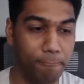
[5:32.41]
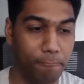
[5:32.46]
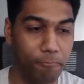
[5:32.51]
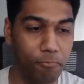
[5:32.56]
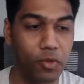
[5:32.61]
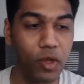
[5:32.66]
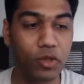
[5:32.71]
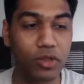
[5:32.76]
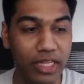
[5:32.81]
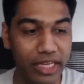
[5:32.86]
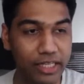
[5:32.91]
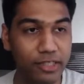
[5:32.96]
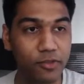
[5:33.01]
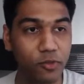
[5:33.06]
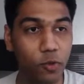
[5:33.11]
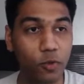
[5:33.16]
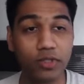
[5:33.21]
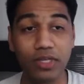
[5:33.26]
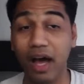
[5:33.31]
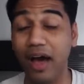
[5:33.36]
Now these
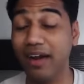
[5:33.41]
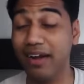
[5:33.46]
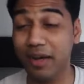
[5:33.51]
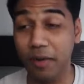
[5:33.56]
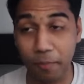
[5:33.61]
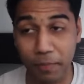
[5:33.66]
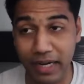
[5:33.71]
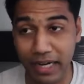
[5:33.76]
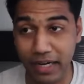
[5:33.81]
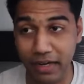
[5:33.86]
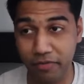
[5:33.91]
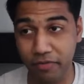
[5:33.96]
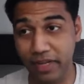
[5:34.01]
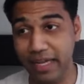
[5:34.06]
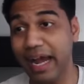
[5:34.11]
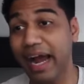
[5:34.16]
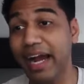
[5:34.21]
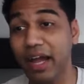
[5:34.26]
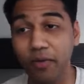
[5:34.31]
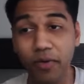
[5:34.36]
tools are completely free,
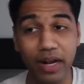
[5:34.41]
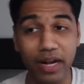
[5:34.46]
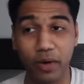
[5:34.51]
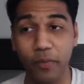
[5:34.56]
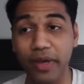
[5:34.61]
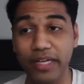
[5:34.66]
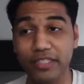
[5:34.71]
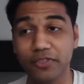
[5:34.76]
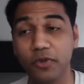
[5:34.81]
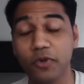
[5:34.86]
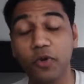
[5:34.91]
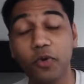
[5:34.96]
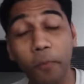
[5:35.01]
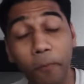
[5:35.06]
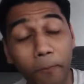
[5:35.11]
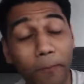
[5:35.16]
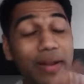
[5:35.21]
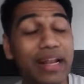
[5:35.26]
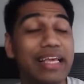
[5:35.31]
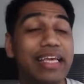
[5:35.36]
and I would request you to
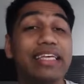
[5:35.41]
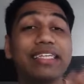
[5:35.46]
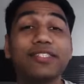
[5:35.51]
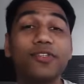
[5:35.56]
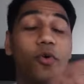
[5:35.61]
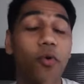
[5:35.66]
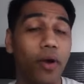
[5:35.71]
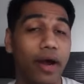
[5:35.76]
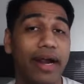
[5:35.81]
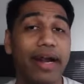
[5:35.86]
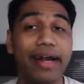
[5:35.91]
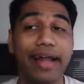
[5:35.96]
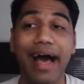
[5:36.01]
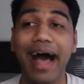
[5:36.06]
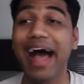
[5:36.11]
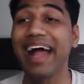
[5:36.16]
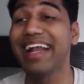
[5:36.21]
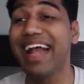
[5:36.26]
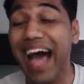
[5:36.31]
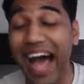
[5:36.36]
please go ahead
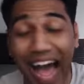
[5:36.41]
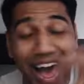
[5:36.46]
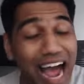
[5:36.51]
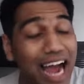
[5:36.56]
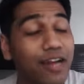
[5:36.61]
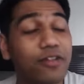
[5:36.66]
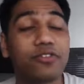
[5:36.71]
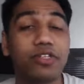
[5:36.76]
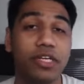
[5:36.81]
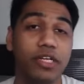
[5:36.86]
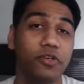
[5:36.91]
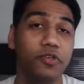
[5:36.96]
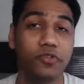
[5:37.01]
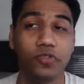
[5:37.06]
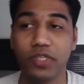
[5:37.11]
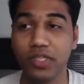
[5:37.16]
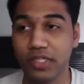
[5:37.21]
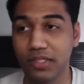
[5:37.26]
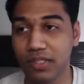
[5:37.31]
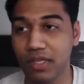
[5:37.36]
and actually use
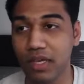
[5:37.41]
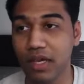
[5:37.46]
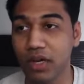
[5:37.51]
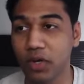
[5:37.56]
these